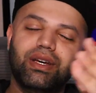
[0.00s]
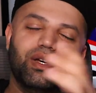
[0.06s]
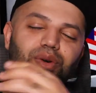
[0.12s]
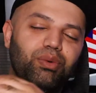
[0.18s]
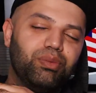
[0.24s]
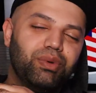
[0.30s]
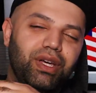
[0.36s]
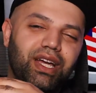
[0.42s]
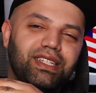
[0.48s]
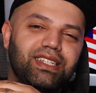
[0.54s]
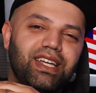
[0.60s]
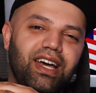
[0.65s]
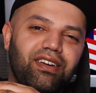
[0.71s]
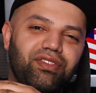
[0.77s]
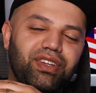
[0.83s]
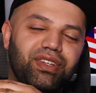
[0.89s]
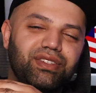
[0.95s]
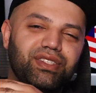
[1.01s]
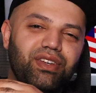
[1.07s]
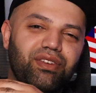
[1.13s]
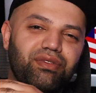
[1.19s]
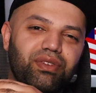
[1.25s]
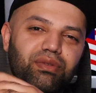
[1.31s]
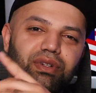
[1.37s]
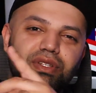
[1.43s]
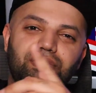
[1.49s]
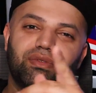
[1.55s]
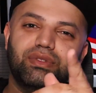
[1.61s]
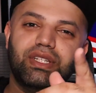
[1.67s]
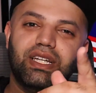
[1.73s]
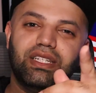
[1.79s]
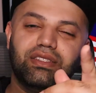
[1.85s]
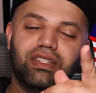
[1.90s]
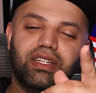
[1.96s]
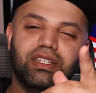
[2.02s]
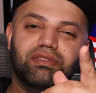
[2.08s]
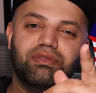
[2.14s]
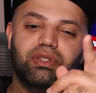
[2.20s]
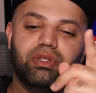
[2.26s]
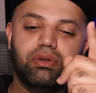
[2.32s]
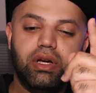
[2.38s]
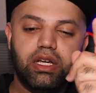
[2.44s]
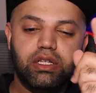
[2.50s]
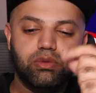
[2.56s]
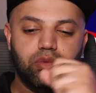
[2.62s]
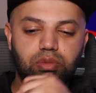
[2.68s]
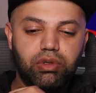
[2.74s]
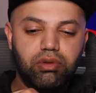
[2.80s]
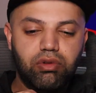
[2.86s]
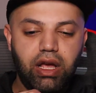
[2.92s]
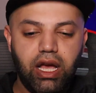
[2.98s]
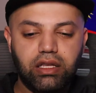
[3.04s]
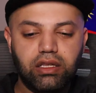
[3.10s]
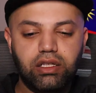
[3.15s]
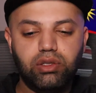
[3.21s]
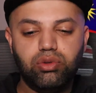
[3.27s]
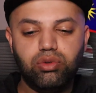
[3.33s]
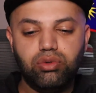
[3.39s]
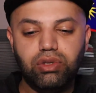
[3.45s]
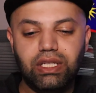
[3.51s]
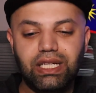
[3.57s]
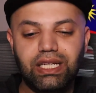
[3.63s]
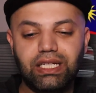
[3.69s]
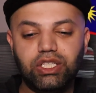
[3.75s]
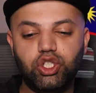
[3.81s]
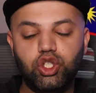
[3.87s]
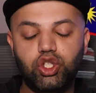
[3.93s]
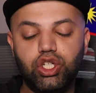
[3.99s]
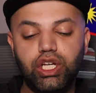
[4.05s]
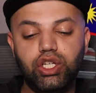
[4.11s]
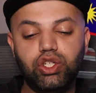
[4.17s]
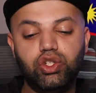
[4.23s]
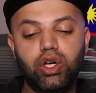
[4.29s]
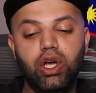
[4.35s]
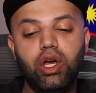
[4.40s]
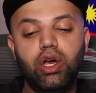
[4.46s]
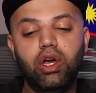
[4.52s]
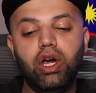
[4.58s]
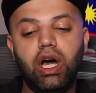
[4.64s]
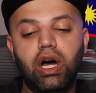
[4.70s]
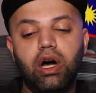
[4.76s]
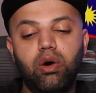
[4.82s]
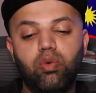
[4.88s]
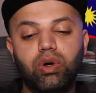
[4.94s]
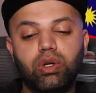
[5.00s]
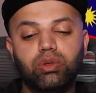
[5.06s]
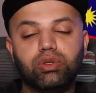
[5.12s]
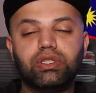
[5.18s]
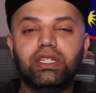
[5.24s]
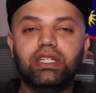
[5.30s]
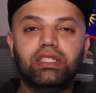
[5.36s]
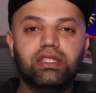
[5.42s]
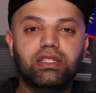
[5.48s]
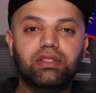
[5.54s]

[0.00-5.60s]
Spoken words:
I hope you guys are having yourself a wonderful day. In today's video, guys, we'll be reacting to the exchange 106.